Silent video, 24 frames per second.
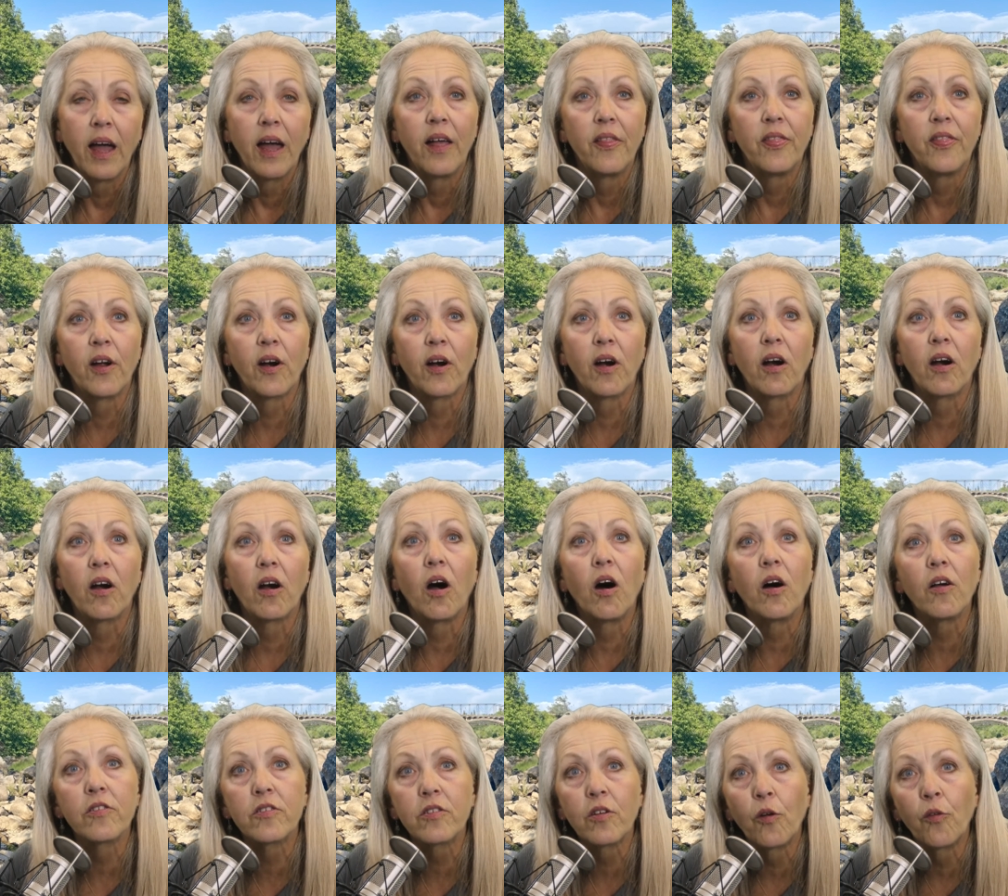There are
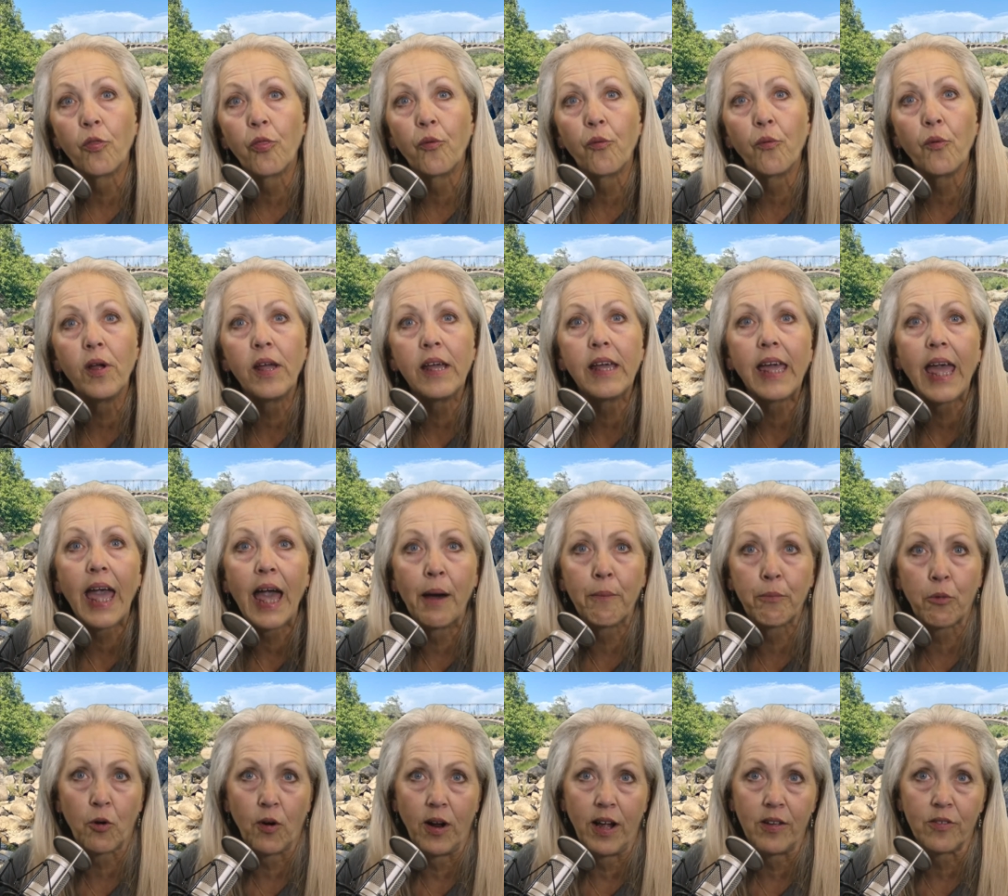also three
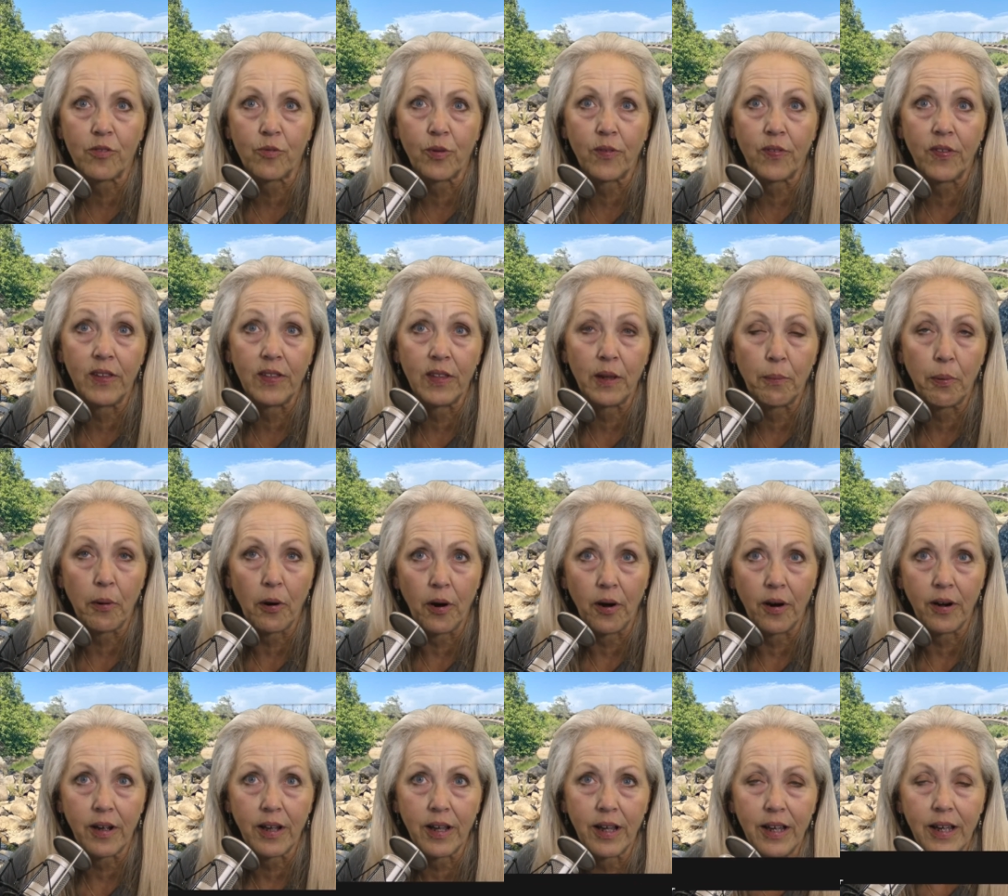campgrounds within the
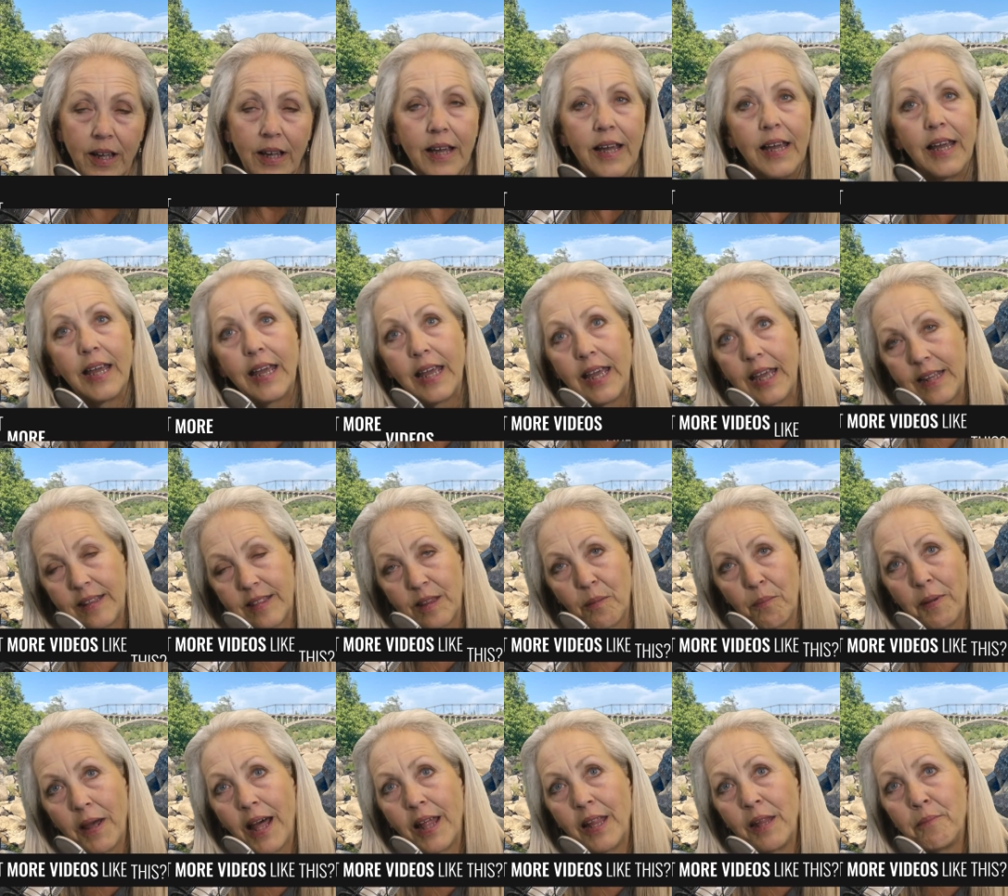park. Hit the
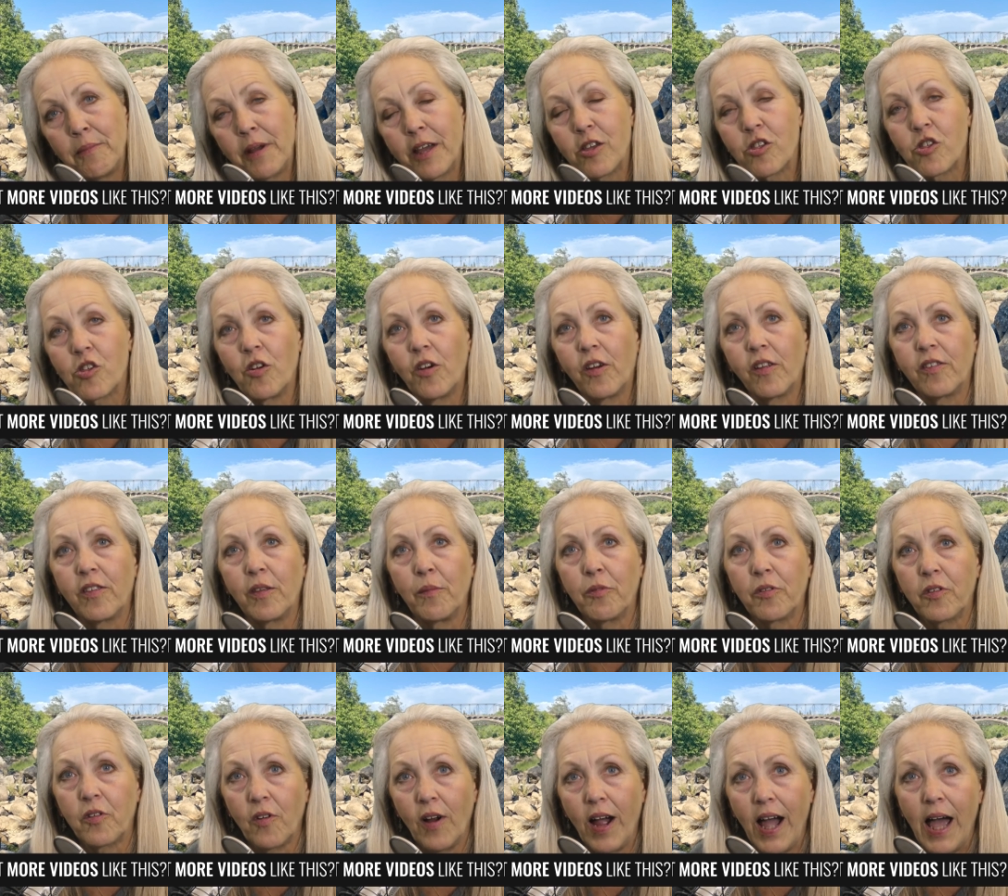bell and make sure to
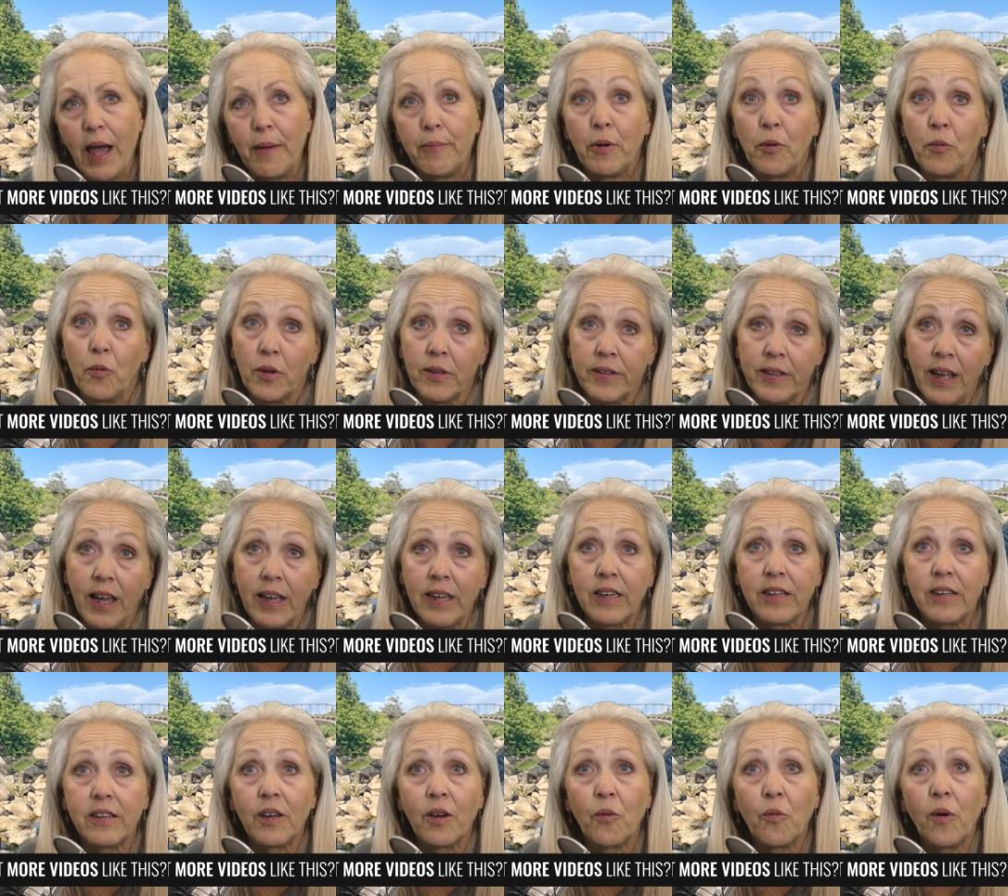subscribe, and we'll take
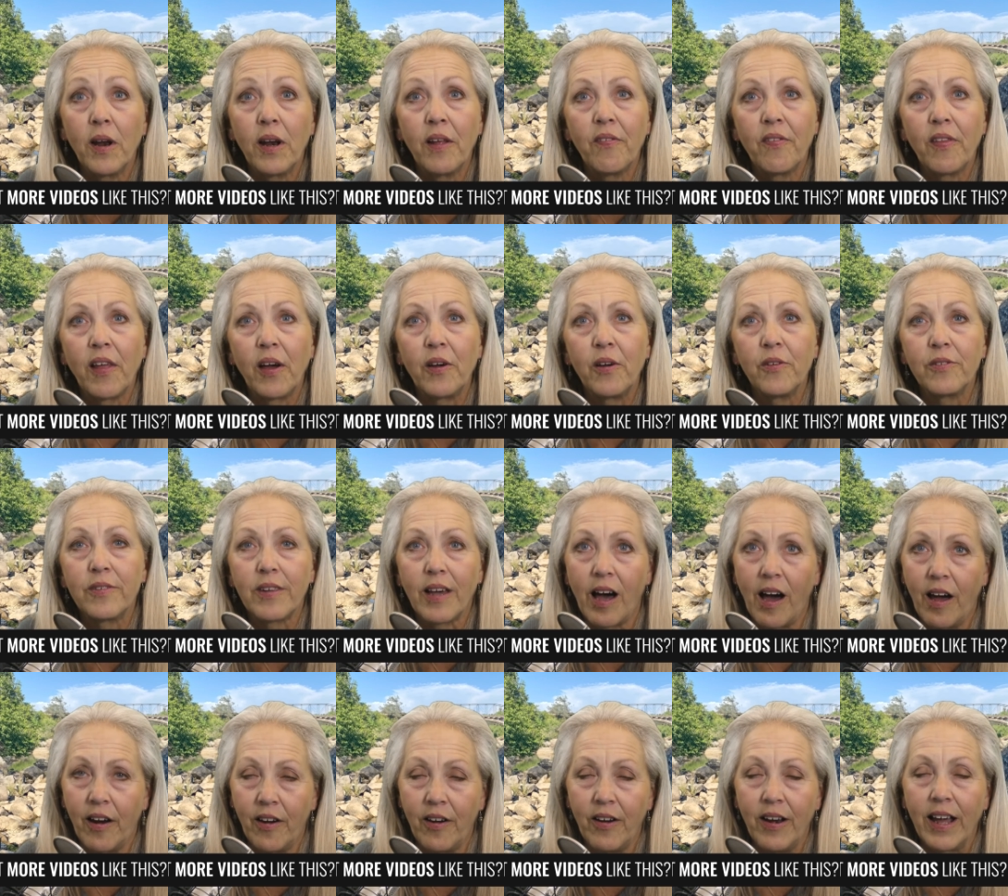you to one of those
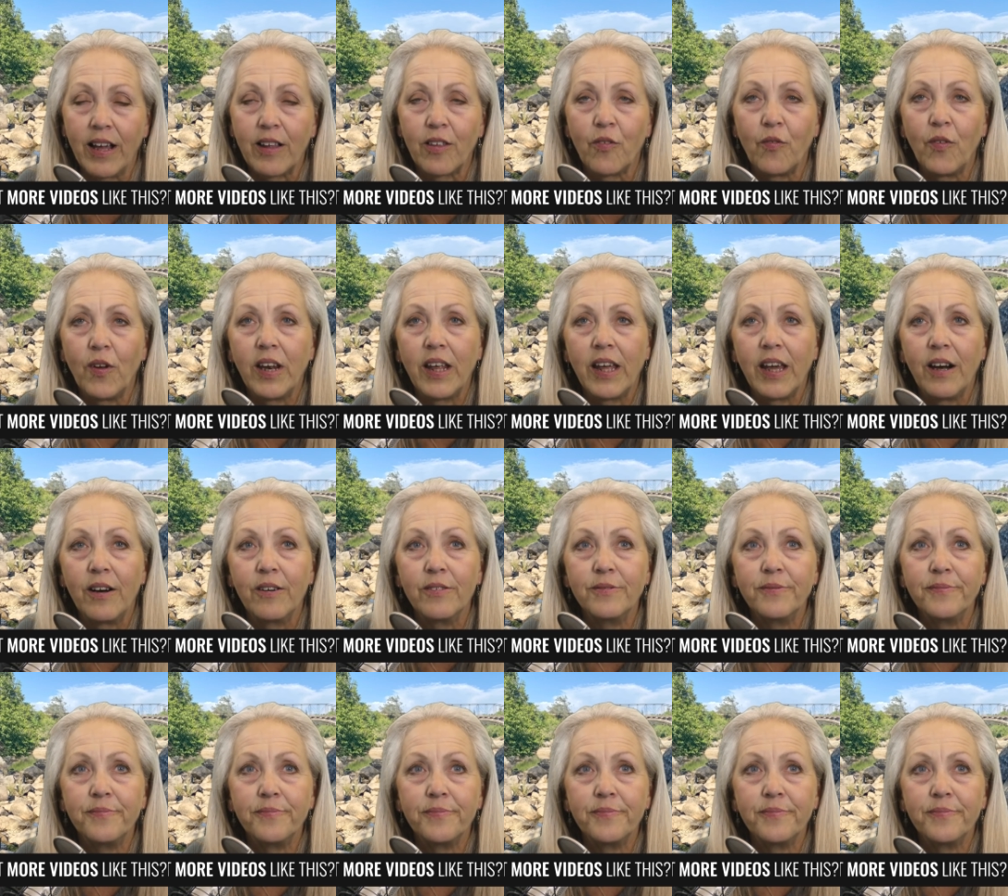on our next video.